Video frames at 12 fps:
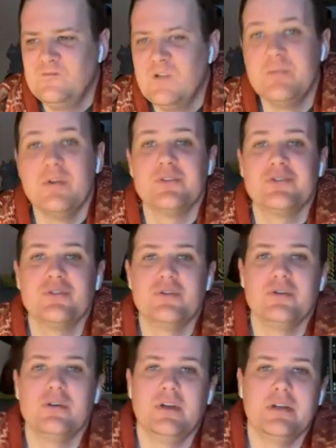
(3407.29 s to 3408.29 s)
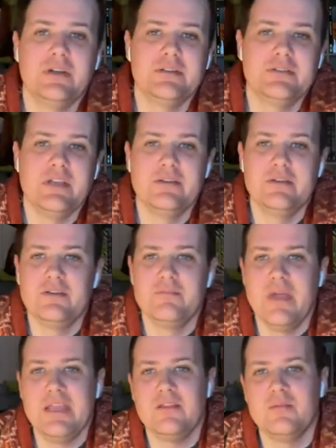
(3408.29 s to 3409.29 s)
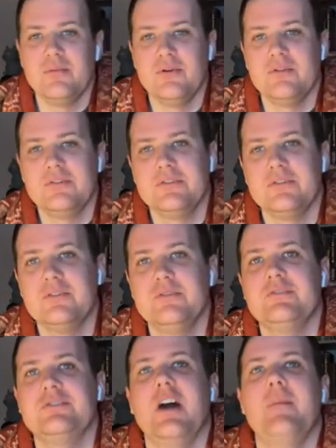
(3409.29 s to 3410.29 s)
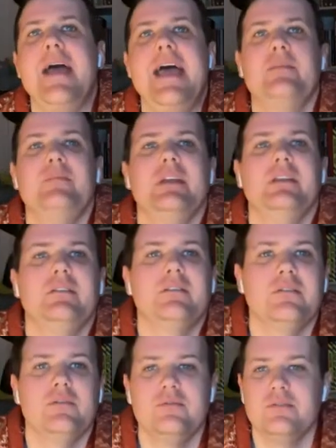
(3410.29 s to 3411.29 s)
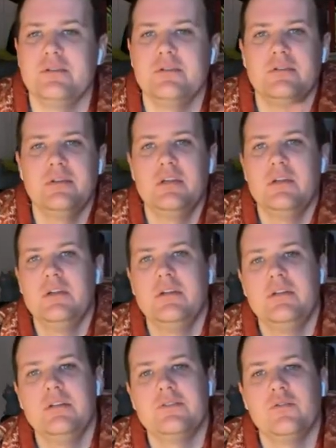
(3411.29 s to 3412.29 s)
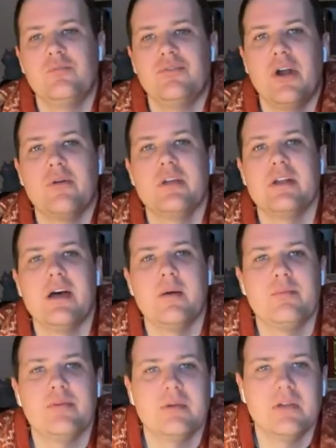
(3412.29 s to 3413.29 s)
I'm not sure. I, I, tend to just make the books and do some admin. All the uh, it's all broken up.